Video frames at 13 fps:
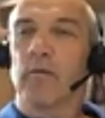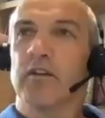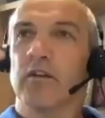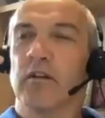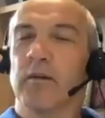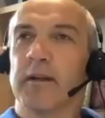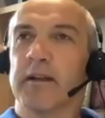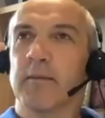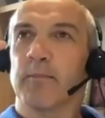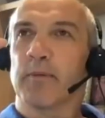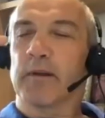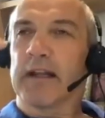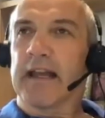you talk about the
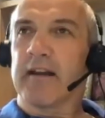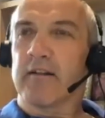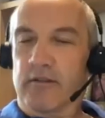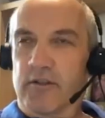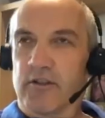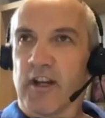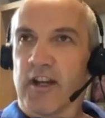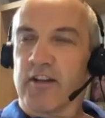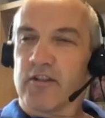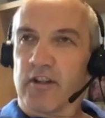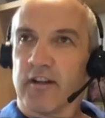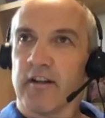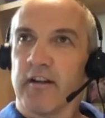players
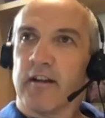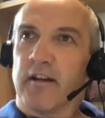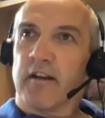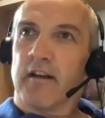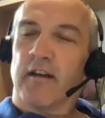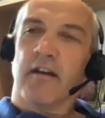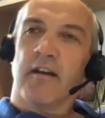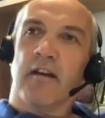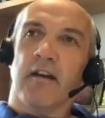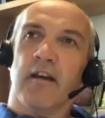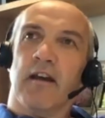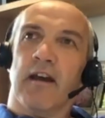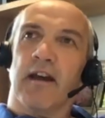changing
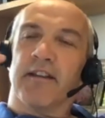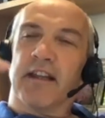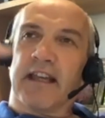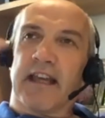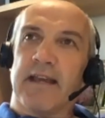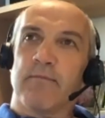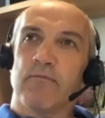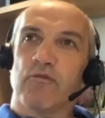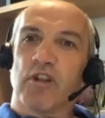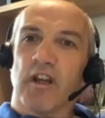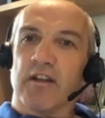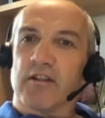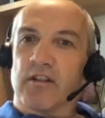and the game
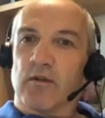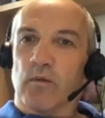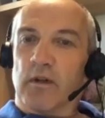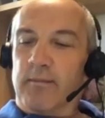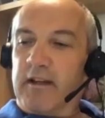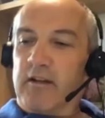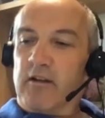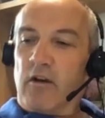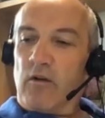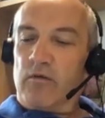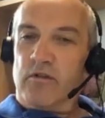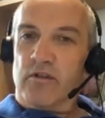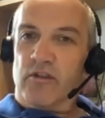changing, what about
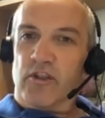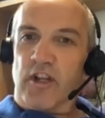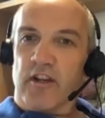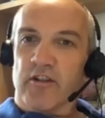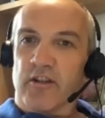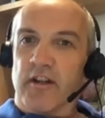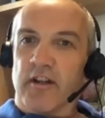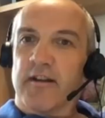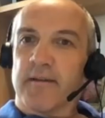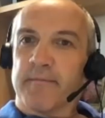coaches changing?